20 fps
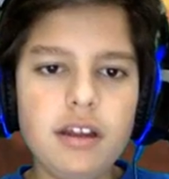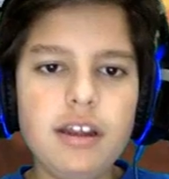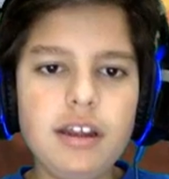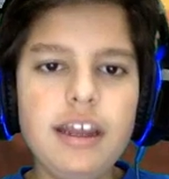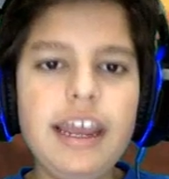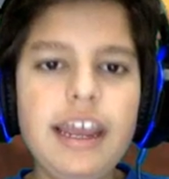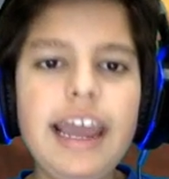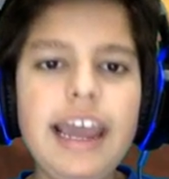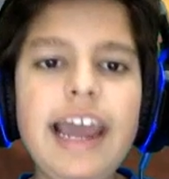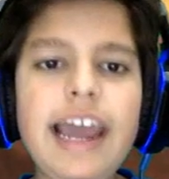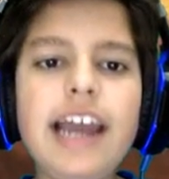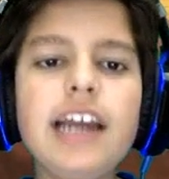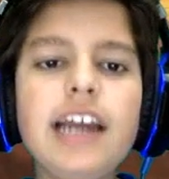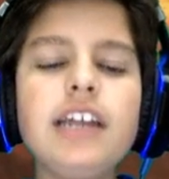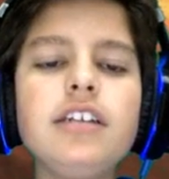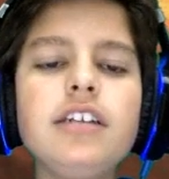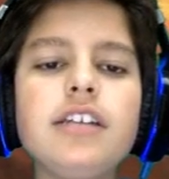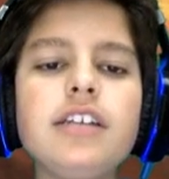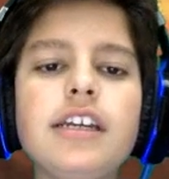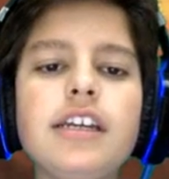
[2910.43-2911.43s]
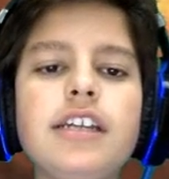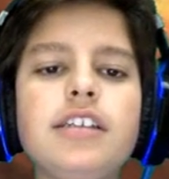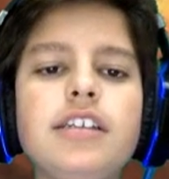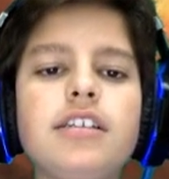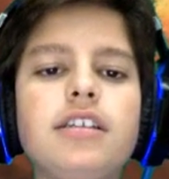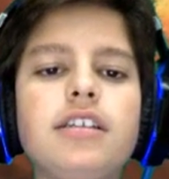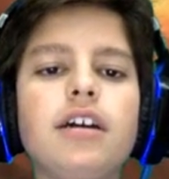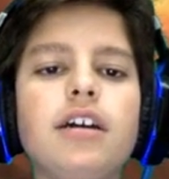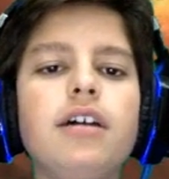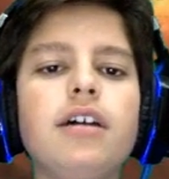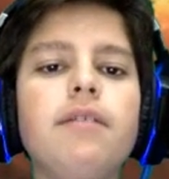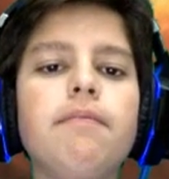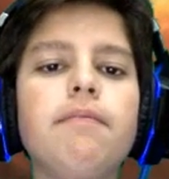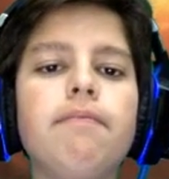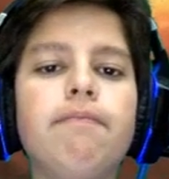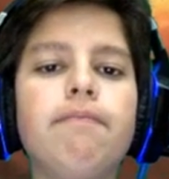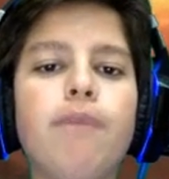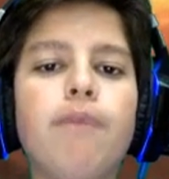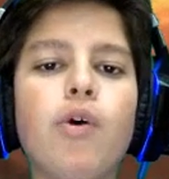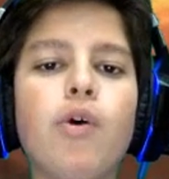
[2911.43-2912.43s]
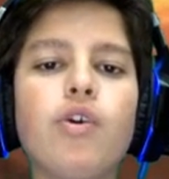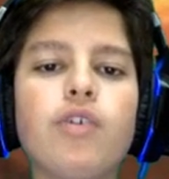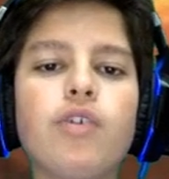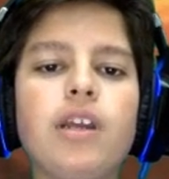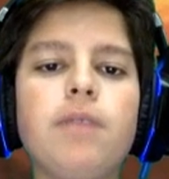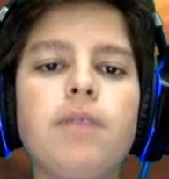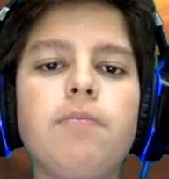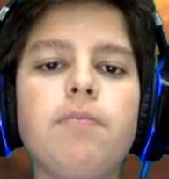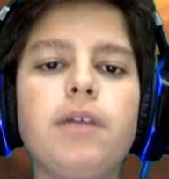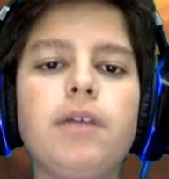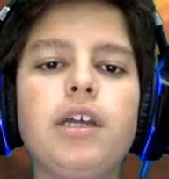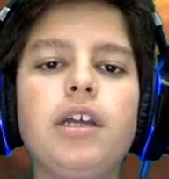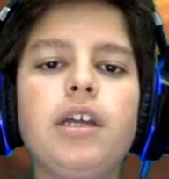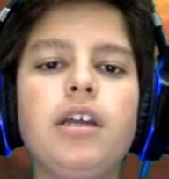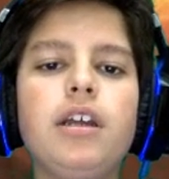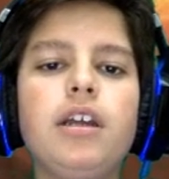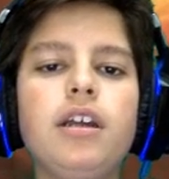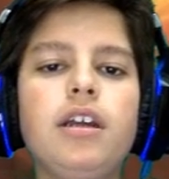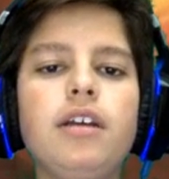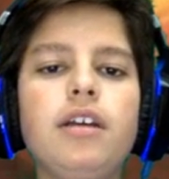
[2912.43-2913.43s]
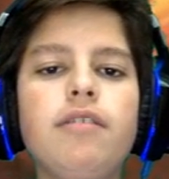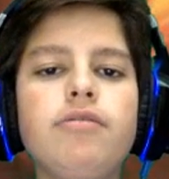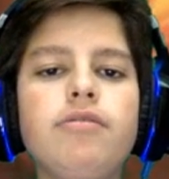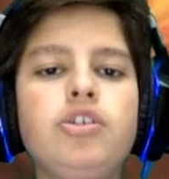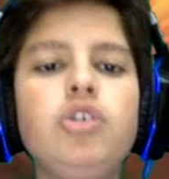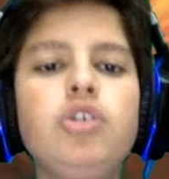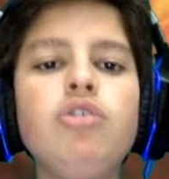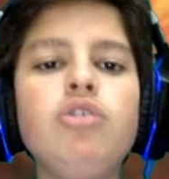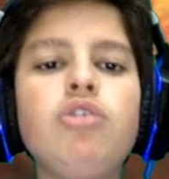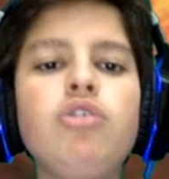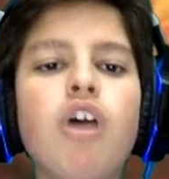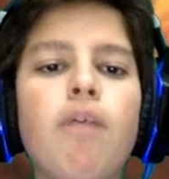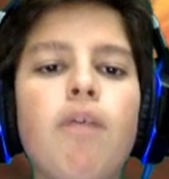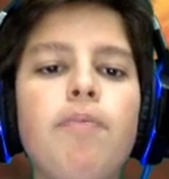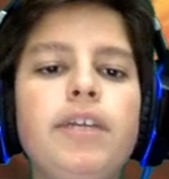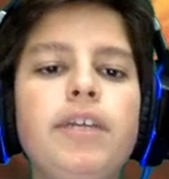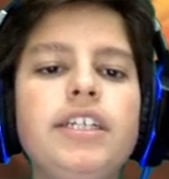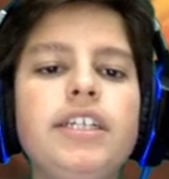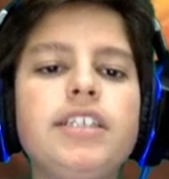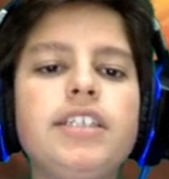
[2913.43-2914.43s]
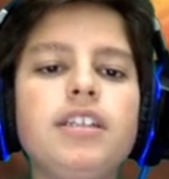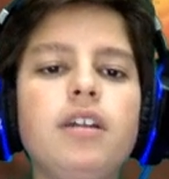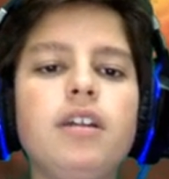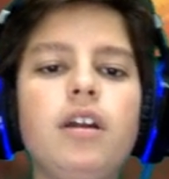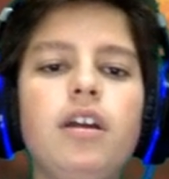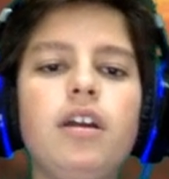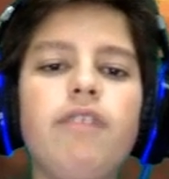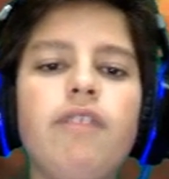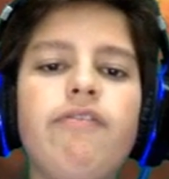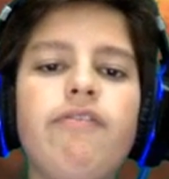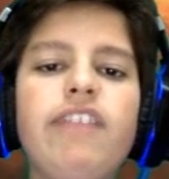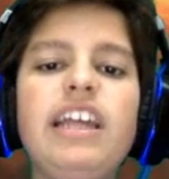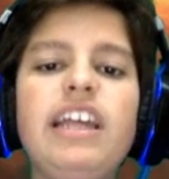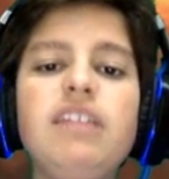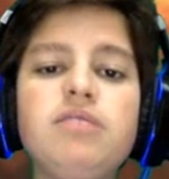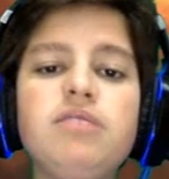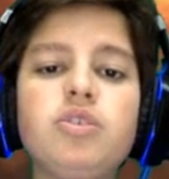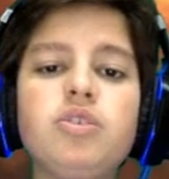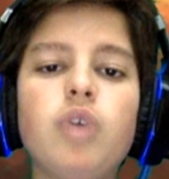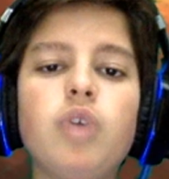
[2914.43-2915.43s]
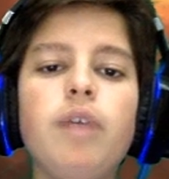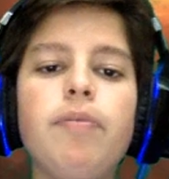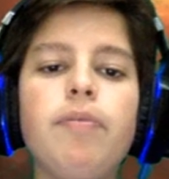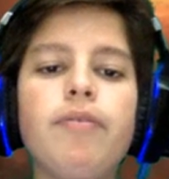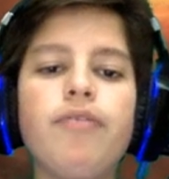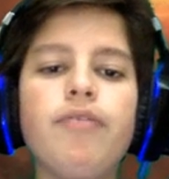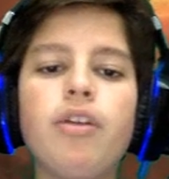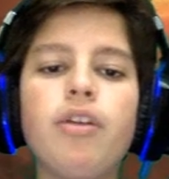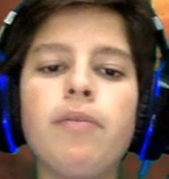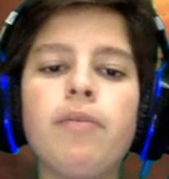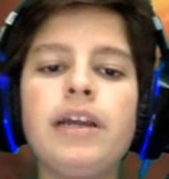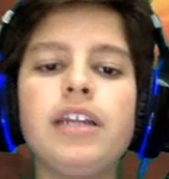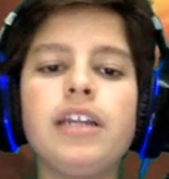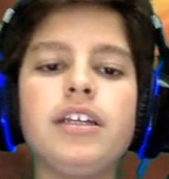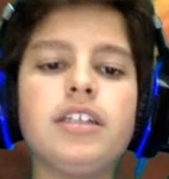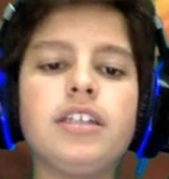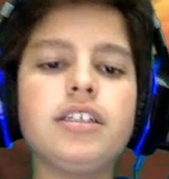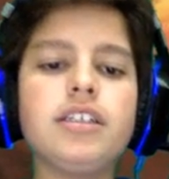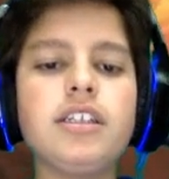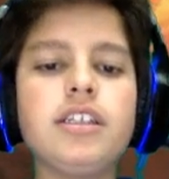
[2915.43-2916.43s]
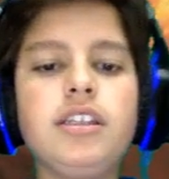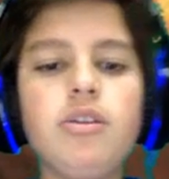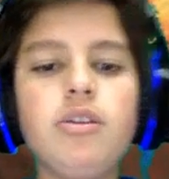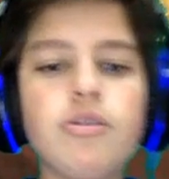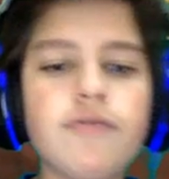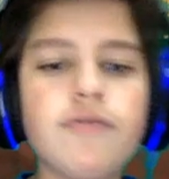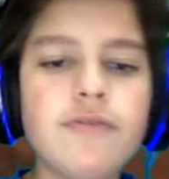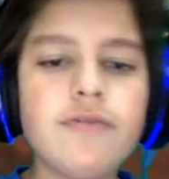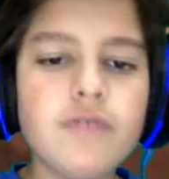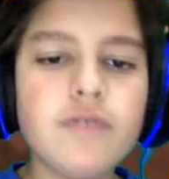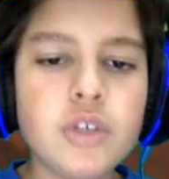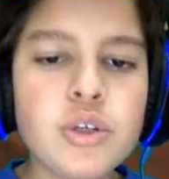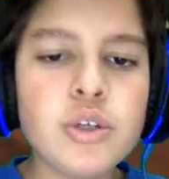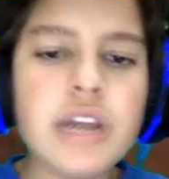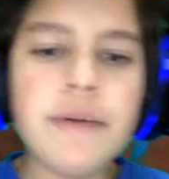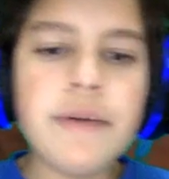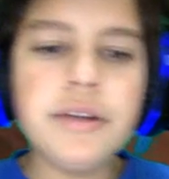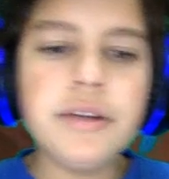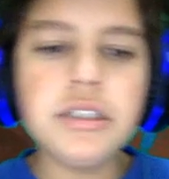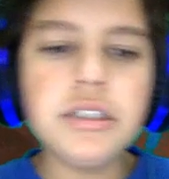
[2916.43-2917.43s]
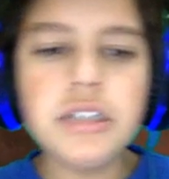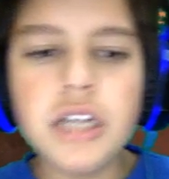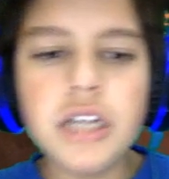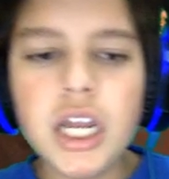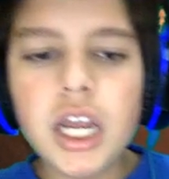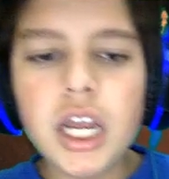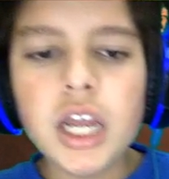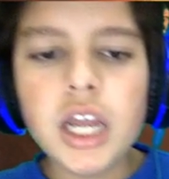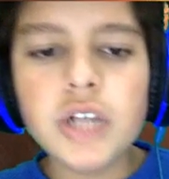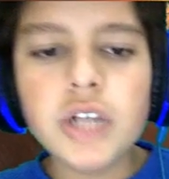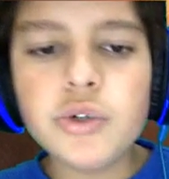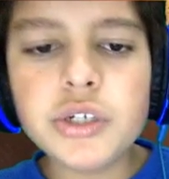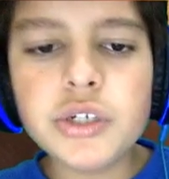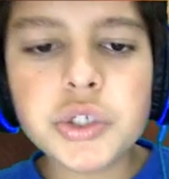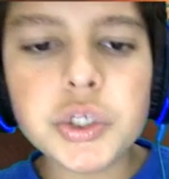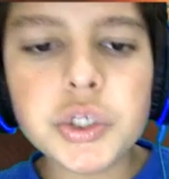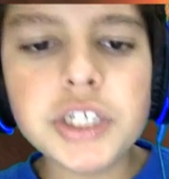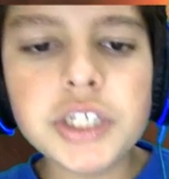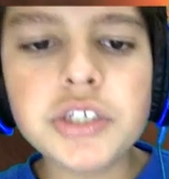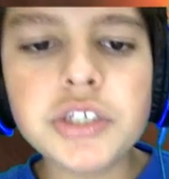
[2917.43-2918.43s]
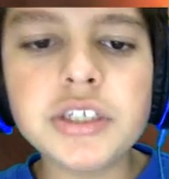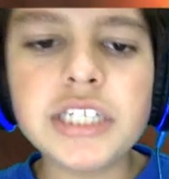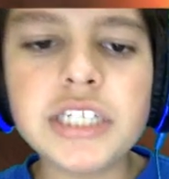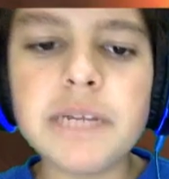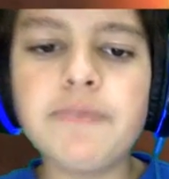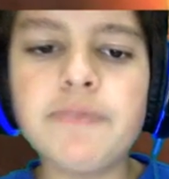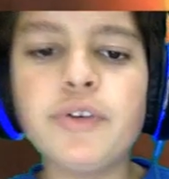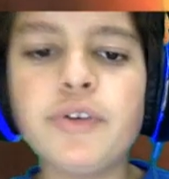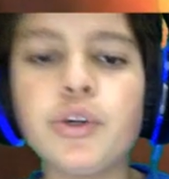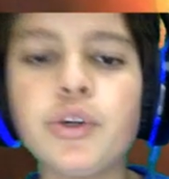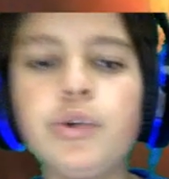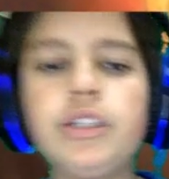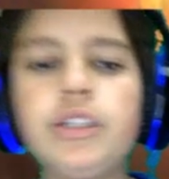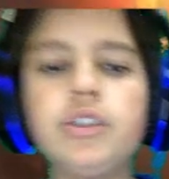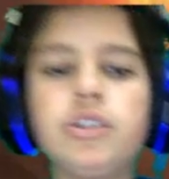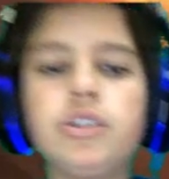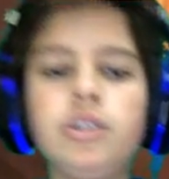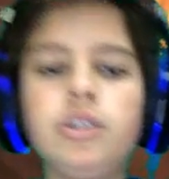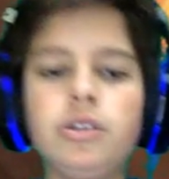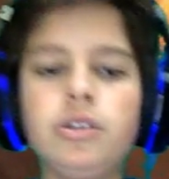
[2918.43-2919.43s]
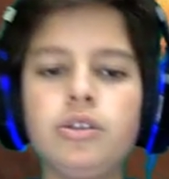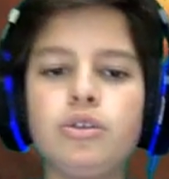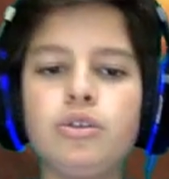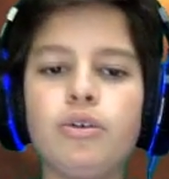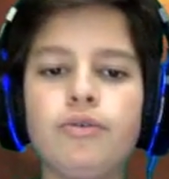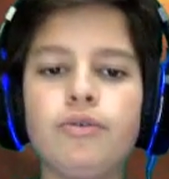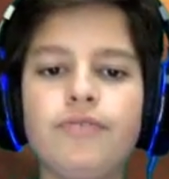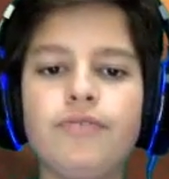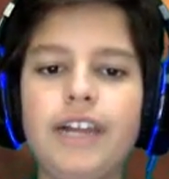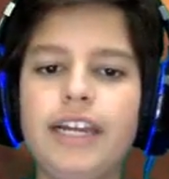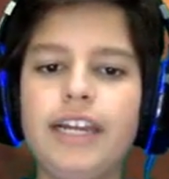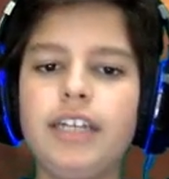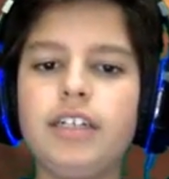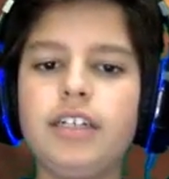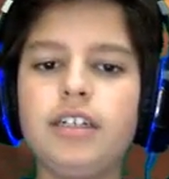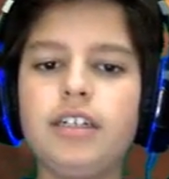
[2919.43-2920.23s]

And it's the board wipe. 2 copies. Flame Sweep, 3 mana instant, deals 2 damage to each creature except for creatures you control flying.